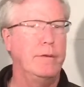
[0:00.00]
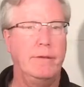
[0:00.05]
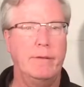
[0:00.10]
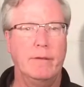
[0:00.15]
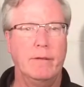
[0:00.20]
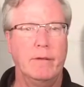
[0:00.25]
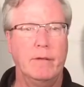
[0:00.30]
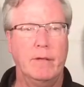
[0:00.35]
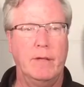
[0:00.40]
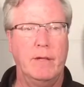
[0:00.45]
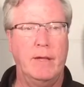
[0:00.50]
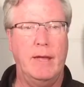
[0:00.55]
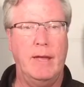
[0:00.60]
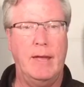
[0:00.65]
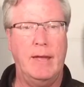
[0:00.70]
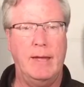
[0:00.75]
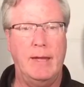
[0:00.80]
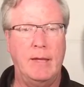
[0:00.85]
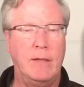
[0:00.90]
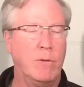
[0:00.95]
You know,
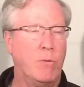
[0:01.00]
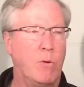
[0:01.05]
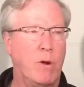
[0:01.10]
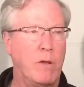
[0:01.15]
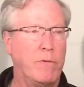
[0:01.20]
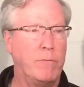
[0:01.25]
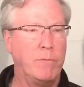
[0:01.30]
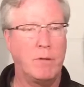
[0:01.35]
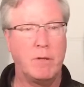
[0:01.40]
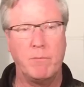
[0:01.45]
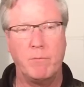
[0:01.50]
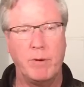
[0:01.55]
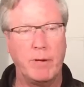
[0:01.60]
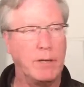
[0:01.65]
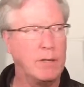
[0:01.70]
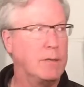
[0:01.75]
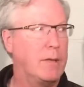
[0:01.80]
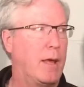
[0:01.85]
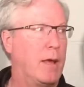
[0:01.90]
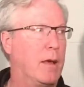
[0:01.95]
either one of them can
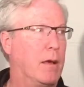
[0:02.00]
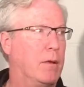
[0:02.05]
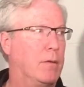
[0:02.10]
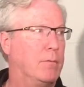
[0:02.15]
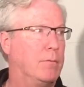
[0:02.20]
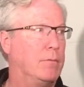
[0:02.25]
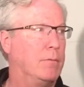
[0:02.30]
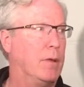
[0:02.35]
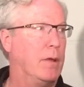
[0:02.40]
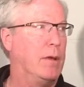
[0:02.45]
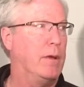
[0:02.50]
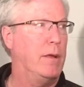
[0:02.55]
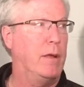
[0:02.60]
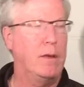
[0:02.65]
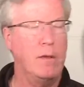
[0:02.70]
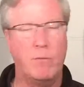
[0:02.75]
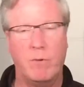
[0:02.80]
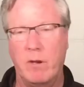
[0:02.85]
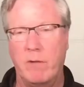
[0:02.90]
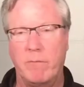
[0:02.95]
bring it down.
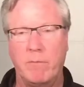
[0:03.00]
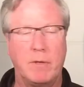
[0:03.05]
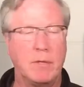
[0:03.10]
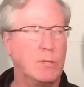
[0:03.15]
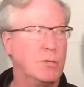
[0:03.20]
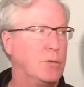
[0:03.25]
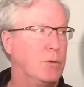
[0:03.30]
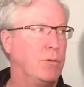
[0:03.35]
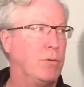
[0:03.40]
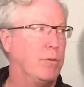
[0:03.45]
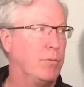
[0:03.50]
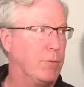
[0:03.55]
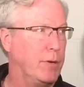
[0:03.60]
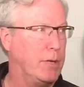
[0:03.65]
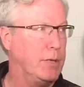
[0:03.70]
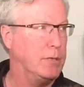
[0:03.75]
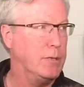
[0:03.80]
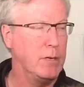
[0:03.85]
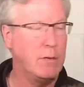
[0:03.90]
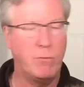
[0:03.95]
Any one of them can shoot
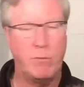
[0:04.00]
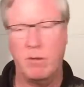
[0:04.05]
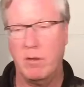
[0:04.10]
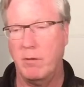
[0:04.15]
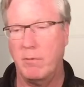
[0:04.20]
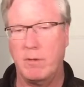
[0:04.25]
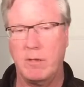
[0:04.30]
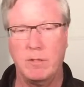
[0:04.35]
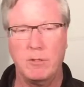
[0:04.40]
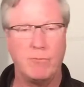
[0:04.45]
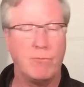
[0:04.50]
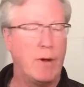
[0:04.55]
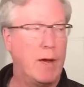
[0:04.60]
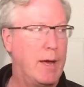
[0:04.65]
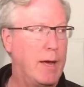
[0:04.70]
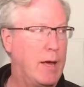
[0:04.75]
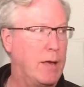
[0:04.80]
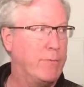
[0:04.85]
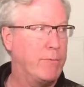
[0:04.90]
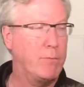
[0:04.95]
threes. Any one of them can
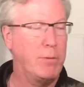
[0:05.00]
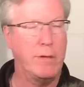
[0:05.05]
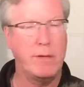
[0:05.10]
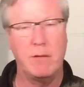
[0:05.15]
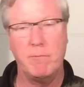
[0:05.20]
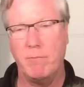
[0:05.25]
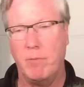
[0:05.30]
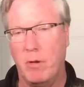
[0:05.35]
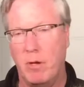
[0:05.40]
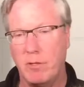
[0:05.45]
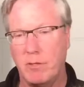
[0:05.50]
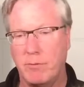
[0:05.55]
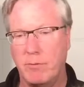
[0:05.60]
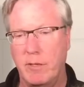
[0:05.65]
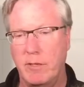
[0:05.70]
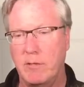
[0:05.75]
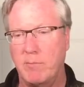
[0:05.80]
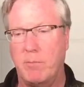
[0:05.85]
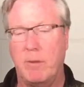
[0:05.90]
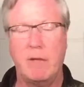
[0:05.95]
drive, play in ball
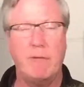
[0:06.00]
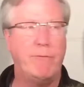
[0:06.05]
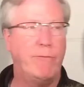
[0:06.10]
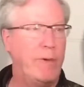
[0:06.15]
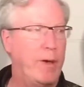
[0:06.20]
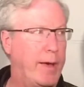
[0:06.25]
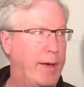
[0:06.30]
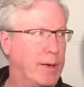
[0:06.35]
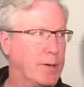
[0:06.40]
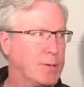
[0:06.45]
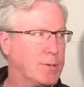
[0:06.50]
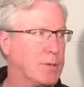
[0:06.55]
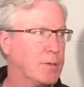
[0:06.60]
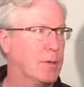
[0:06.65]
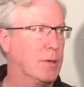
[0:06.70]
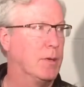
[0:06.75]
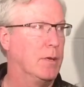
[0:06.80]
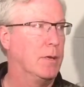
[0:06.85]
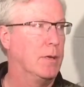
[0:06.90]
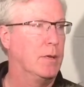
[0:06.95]
screens, play fast.
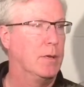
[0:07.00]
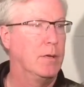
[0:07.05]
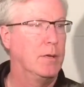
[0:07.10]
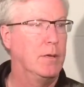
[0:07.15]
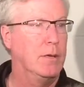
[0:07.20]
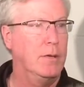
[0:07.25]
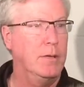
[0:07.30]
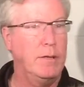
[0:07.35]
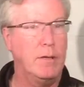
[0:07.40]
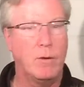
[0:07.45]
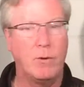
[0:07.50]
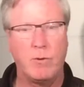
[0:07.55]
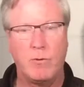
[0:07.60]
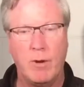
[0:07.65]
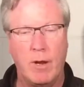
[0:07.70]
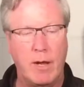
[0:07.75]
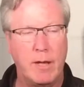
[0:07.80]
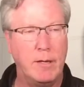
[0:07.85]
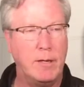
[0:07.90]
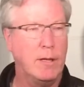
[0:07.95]
You know,
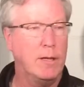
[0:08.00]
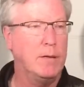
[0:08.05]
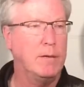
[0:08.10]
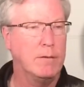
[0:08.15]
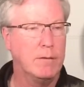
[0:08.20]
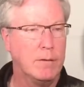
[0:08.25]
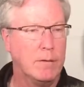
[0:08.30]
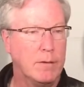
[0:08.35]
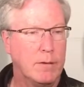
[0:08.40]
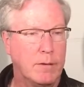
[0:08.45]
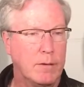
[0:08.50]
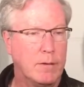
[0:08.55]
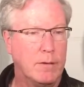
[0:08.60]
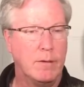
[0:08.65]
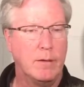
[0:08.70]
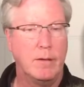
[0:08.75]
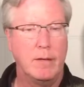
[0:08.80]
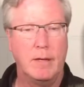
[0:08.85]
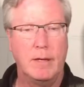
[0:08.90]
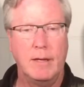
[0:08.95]
grind it.
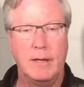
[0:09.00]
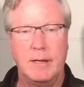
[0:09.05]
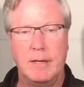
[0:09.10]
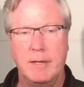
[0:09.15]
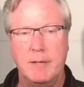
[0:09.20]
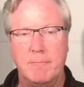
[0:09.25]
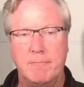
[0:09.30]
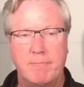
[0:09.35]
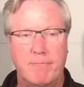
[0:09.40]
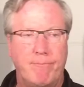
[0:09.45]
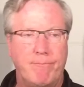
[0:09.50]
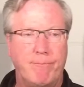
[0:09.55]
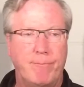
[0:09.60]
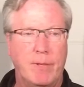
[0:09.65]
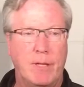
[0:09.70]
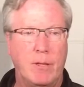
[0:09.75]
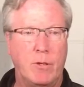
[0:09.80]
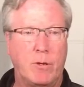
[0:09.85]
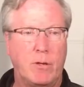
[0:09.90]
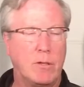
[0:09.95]
Uh,
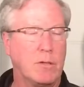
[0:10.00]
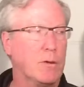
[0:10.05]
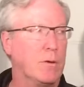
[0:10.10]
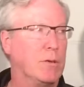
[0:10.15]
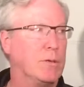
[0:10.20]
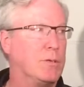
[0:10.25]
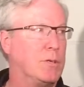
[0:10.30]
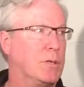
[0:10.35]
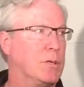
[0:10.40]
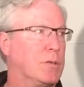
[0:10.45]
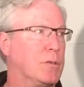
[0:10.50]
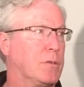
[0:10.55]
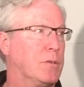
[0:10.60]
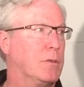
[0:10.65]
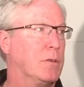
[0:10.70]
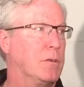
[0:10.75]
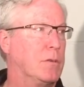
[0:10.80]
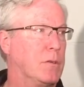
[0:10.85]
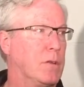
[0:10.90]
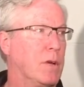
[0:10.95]
you look at their assist
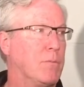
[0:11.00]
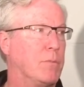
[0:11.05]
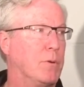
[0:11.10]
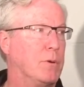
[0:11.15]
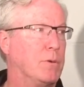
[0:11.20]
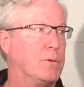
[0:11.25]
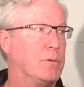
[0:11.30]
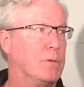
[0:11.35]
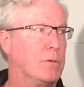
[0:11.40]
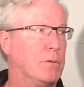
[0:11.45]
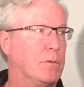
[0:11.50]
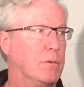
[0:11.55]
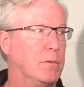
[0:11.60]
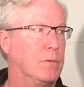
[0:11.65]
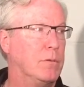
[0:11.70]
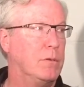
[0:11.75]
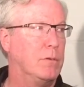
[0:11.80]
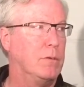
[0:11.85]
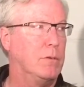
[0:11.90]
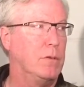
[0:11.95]
numbers
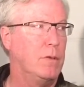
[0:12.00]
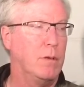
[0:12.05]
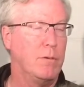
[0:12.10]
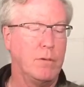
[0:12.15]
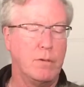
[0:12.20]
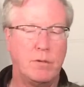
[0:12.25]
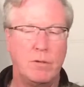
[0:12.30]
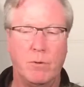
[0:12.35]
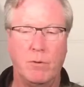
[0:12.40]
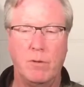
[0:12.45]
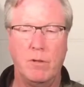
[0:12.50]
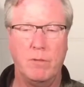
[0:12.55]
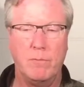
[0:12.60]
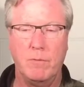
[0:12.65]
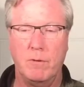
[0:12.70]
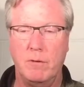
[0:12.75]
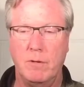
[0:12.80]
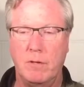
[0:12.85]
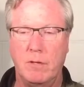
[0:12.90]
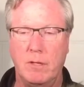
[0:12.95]
you know, the two of
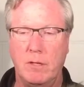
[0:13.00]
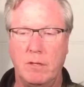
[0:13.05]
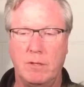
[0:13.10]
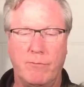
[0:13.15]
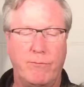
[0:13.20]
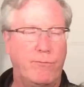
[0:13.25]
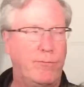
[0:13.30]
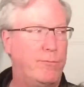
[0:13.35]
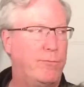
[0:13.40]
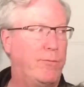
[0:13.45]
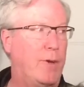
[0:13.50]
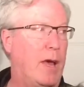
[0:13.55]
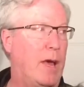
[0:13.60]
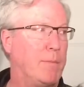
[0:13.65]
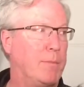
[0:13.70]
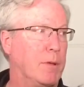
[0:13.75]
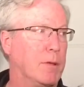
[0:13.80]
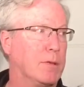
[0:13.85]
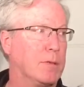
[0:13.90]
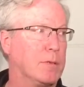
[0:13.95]
them are, is
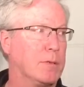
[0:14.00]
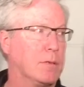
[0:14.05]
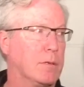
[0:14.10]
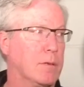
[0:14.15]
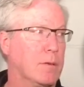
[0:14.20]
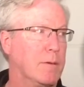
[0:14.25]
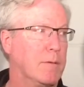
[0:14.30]
fabulous.